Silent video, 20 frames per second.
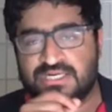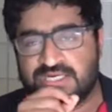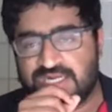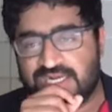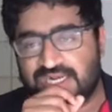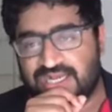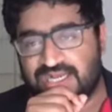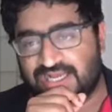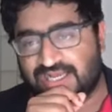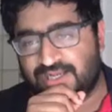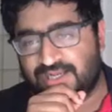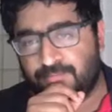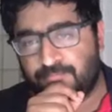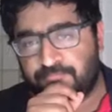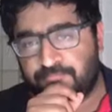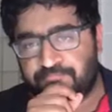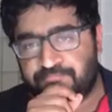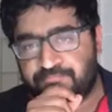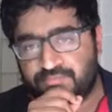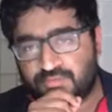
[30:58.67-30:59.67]
Um,
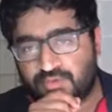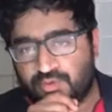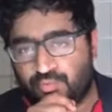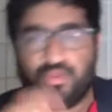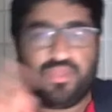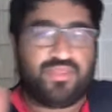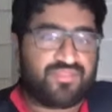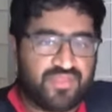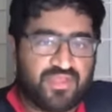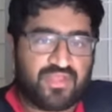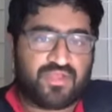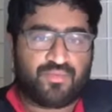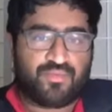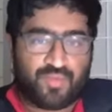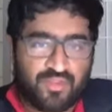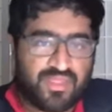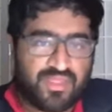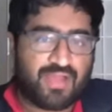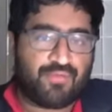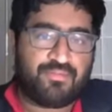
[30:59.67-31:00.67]
we think, well,
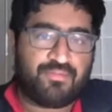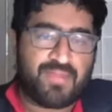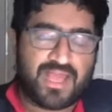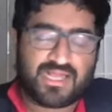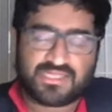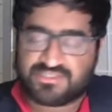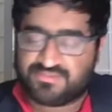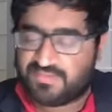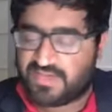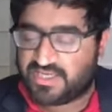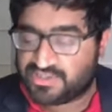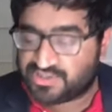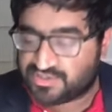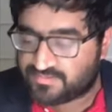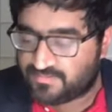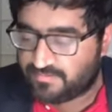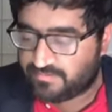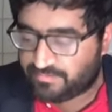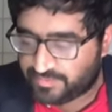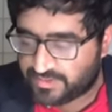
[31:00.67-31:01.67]
that would maximize
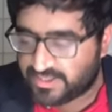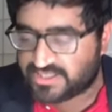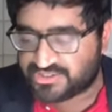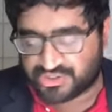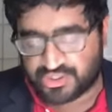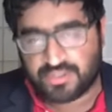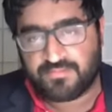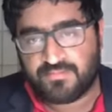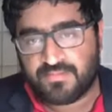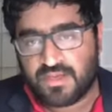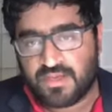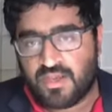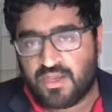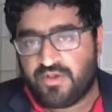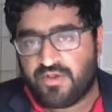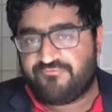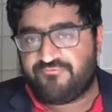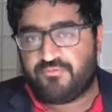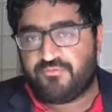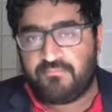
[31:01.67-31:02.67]
pleasure.
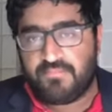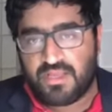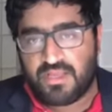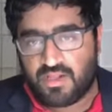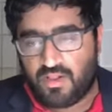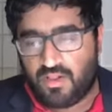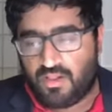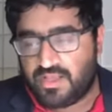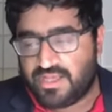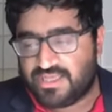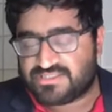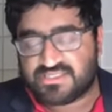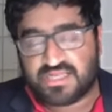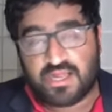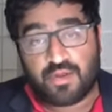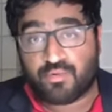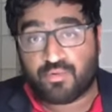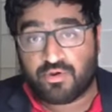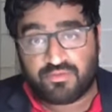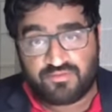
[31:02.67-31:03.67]
For Mill, it's not
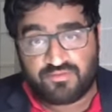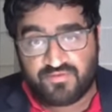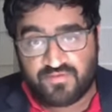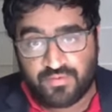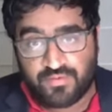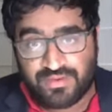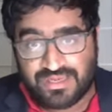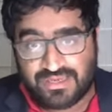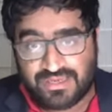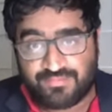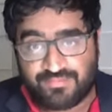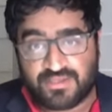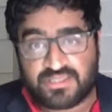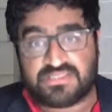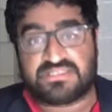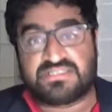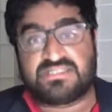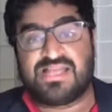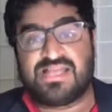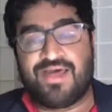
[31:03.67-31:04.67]
worth doing because
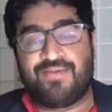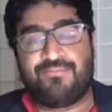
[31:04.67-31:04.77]
it's not